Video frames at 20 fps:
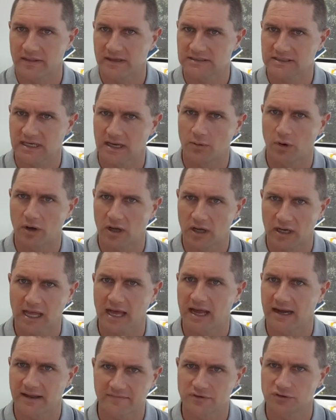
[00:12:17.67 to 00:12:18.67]
They say, well, I
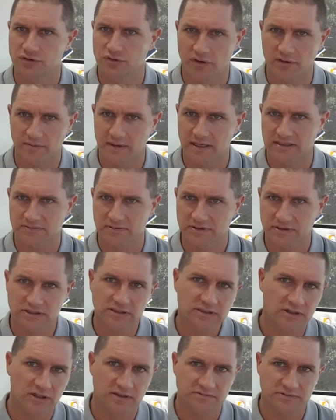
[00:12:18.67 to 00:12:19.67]
can't have a joint replacement
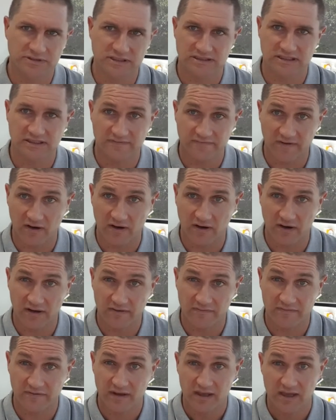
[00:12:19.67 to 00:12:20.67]
until I'm 65,